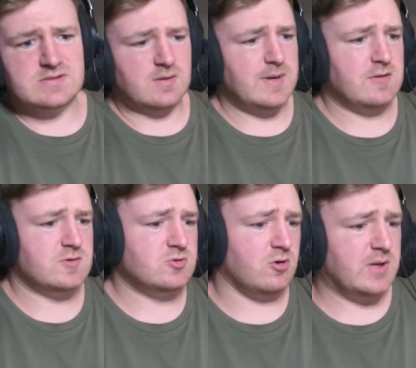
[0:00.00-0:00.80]
the
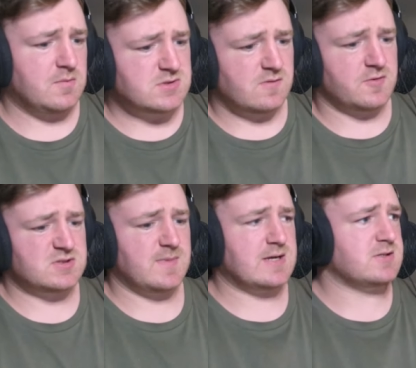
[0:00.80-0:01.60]
Panthers Storm game was the
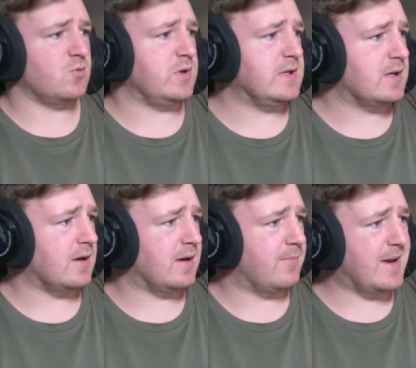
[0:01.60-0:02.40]
first match of the week.
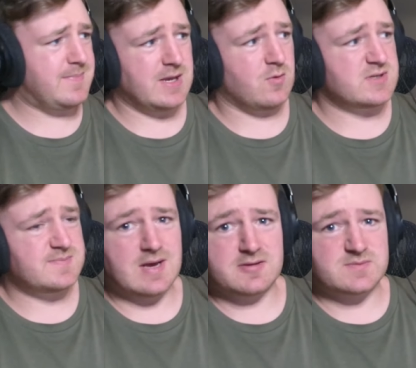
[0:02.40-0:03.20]
My pick was
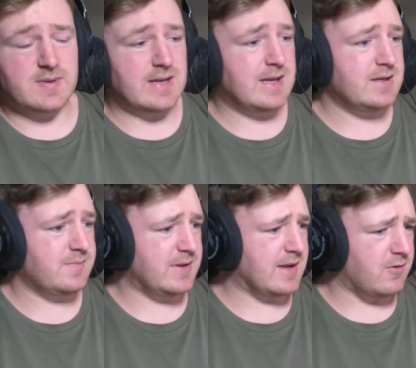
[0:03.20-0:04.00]
Panthers by
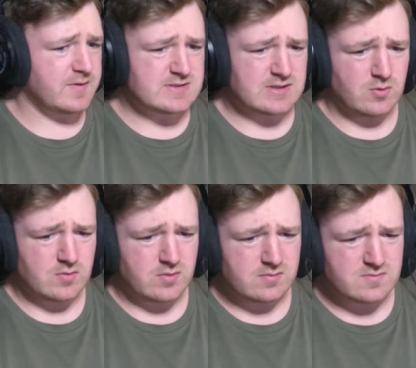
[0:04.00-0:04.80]
8, but obviously what
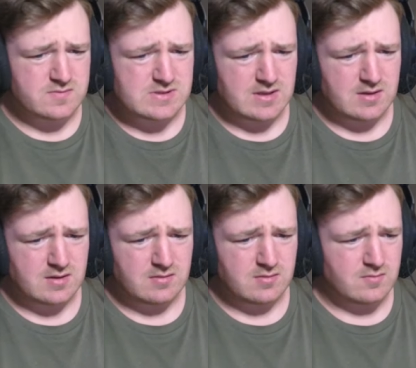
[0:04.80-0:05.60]
was the
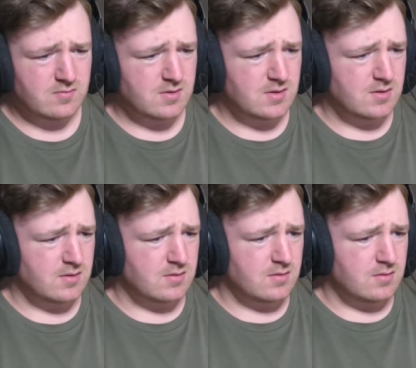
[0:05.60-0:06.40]
ending?
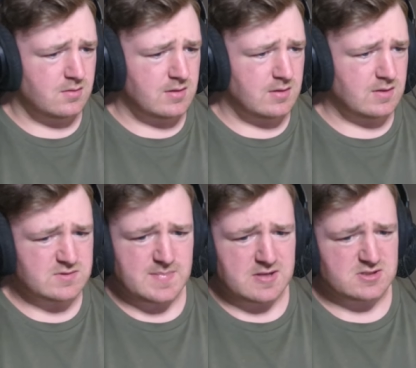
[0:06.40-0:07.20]
It
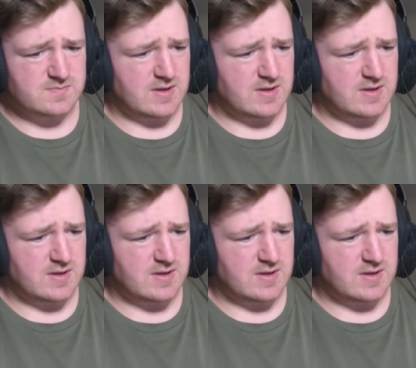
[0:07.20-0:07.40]
was Panthers by